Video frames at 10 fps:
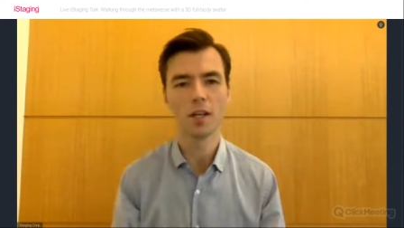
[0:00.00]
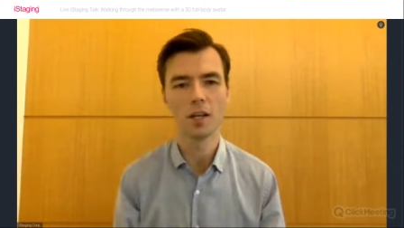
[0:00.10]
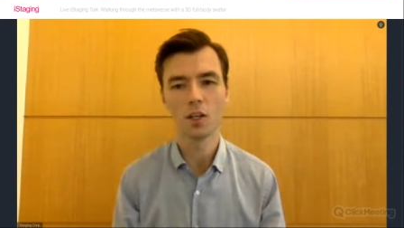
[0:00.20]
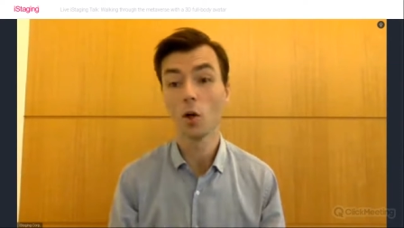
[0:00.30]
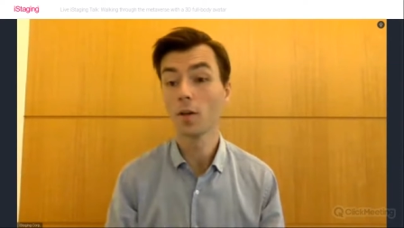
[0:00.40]

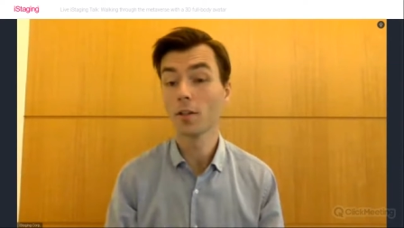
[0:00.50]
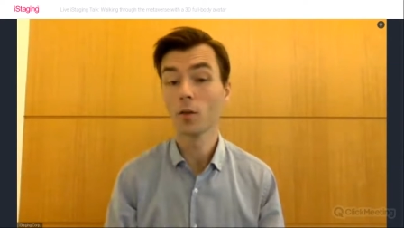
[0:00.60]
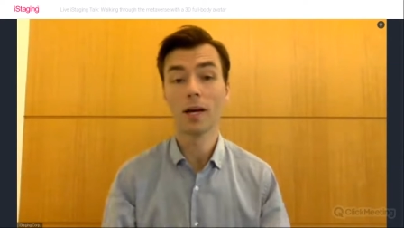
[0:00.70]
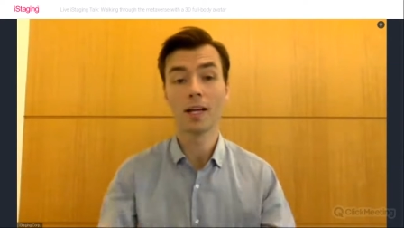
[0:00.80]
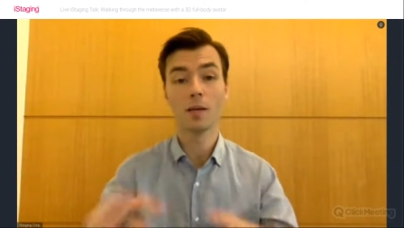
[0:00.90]
go there
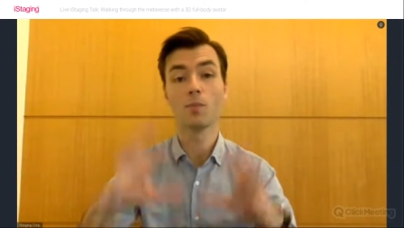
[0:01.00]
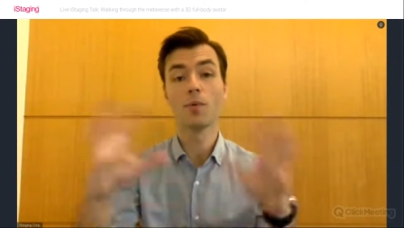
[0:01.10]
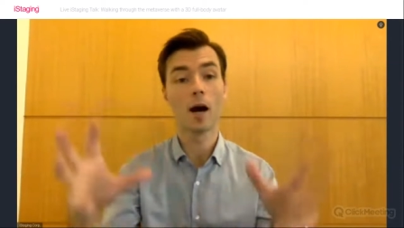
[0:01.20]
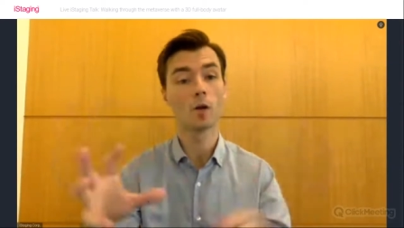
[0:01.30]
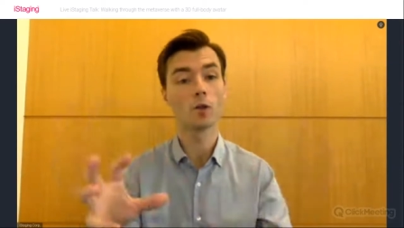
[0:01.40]
directly and
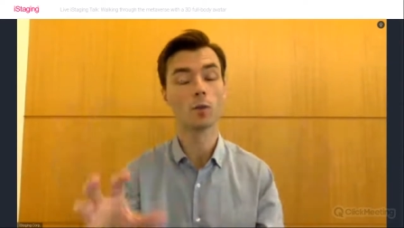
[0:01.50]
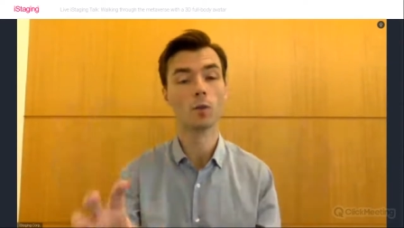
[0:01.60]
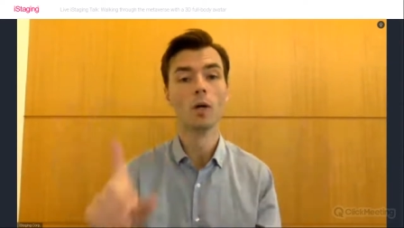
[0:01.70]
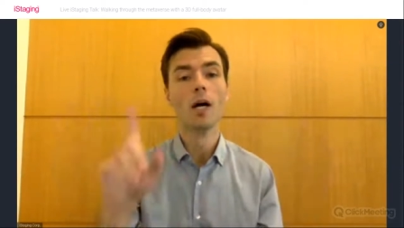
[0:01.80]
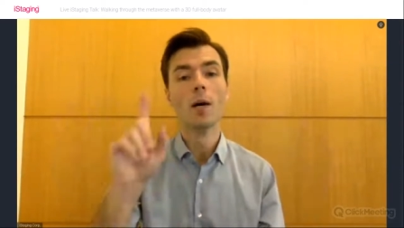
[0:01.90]
browse
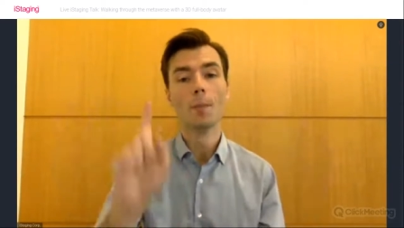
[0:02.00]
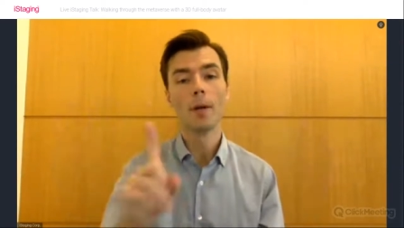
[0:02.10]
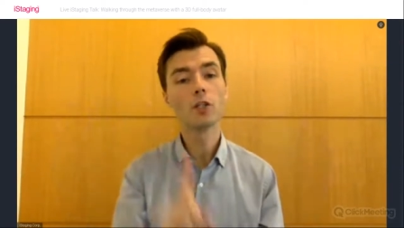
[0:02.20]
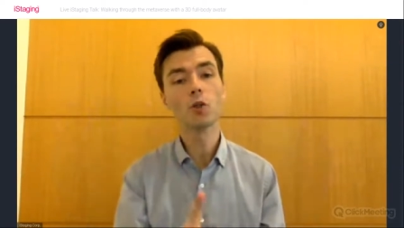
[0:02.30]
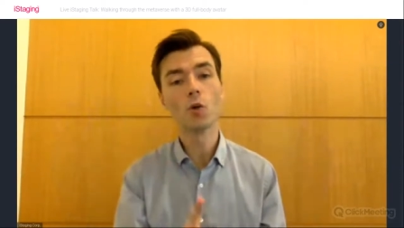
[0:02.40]
through. Make
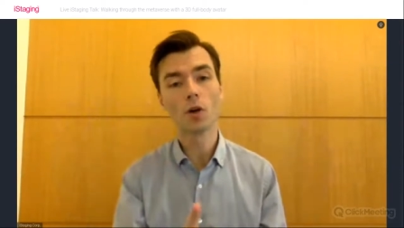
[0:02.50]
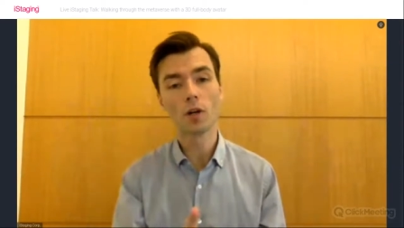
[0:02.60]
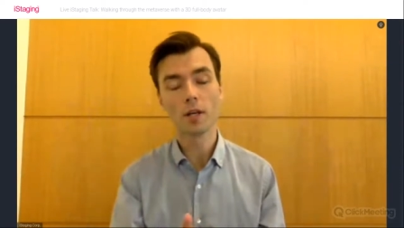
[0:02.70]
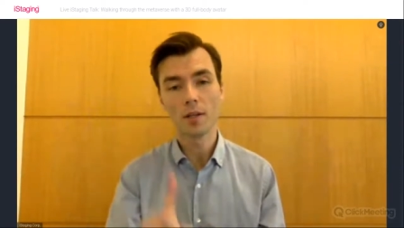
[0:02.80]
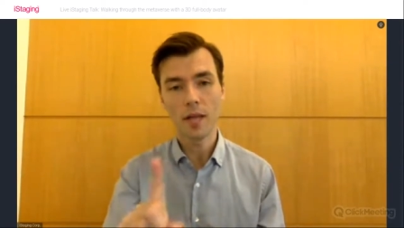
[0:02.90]

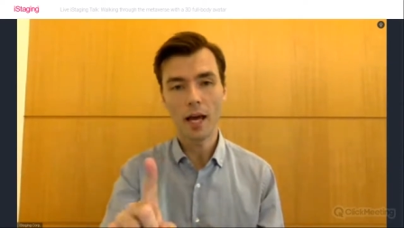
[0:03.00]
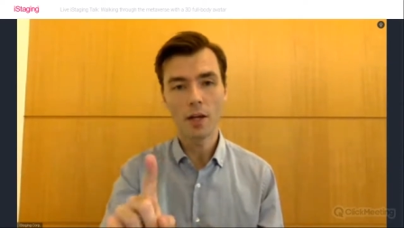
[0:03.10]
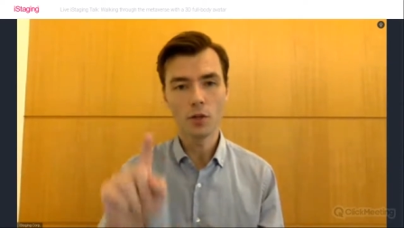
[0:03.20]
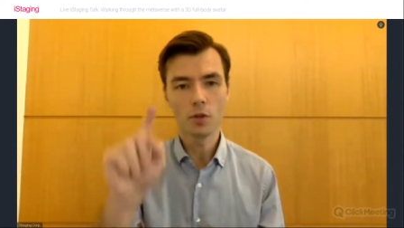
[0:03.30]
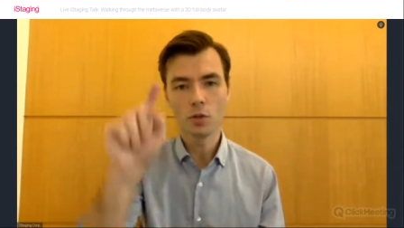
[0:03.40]
sure that
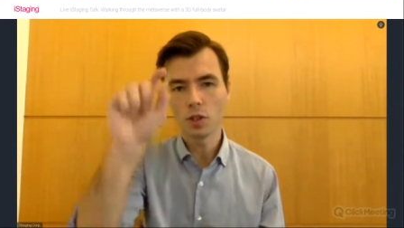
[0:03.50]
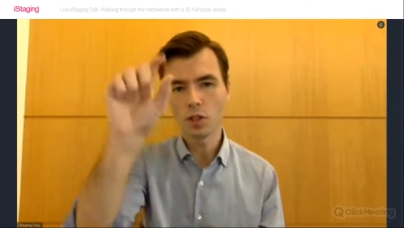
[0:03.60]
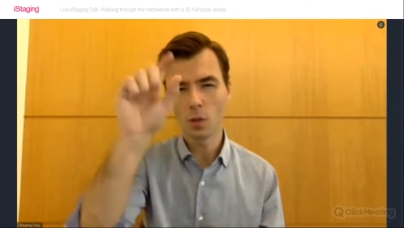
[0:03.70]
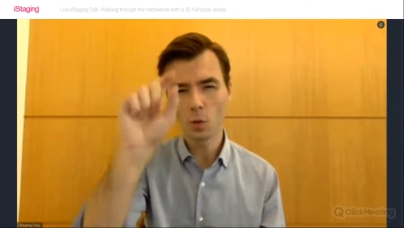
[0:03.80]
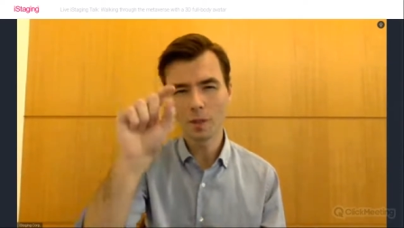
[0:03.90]
because
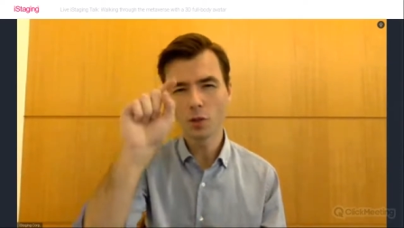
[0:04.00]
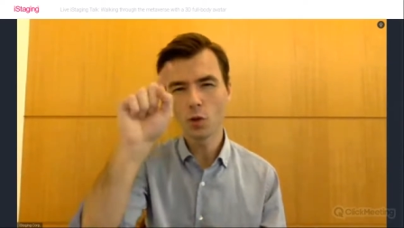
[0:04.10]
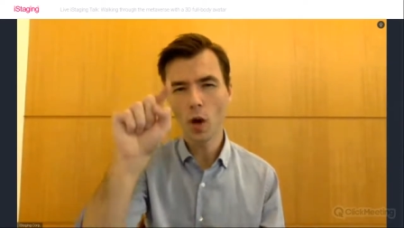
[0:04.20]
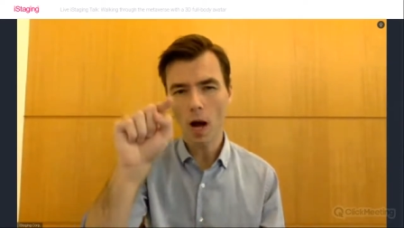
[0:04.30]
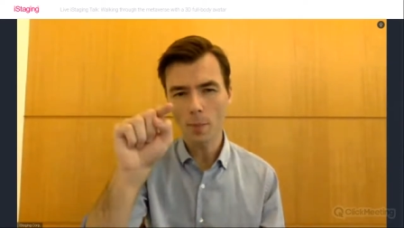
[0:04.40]
there will be
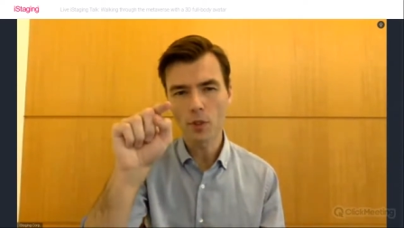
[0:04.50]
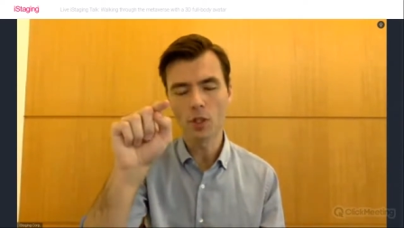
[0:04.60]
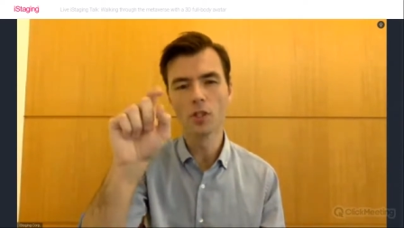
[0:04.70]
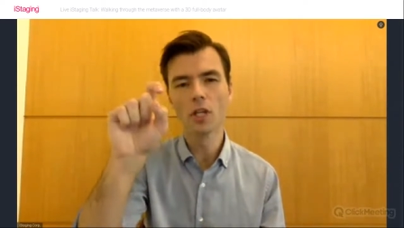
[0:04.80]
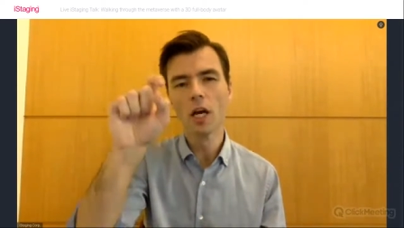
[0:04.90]
2
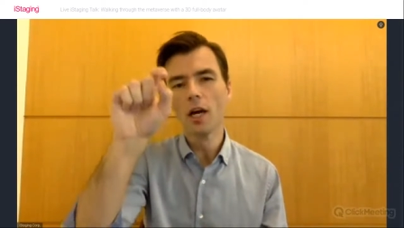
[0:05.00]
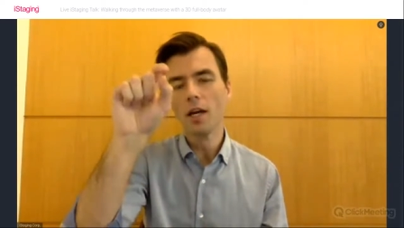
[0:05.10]
options.